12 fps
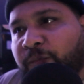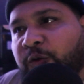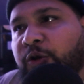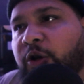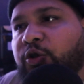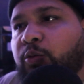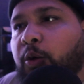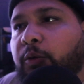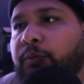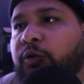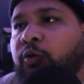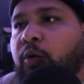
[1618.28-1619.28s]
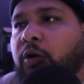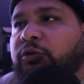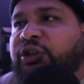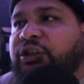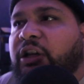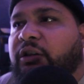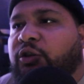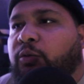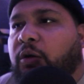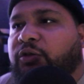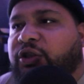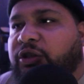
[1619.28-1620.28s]
You know, you won't
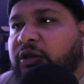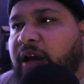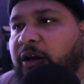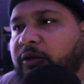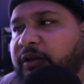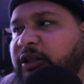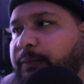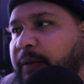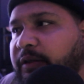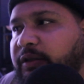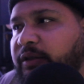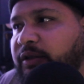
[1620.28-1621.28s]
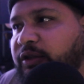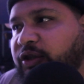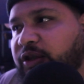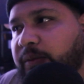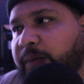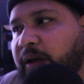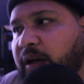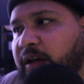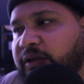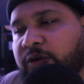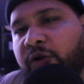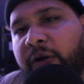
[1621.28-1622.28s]
shill out on expenses and shit
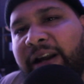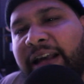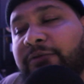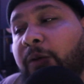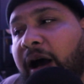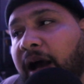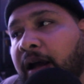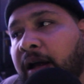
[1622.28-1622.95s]
because, you know, and that's why